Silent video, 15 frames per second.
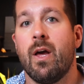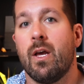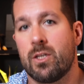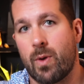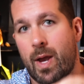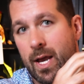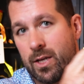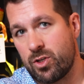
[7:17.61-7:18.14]

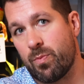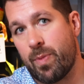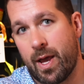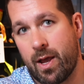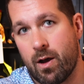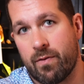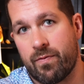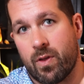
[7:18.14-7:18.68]
so as you
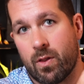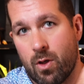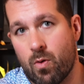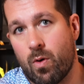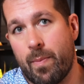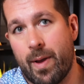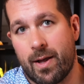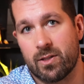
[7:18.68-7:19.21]
pay off the
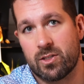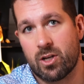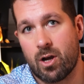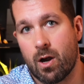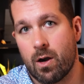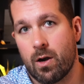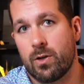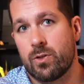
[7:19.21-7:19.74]
lower balance
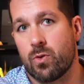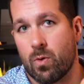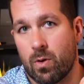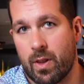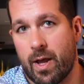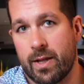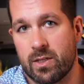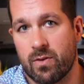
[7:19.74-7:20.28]
cards or
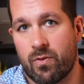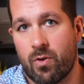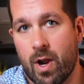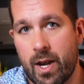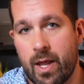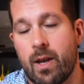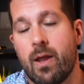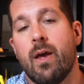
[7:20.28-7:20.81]
lines of
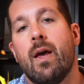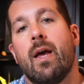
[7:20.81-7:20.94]
credit,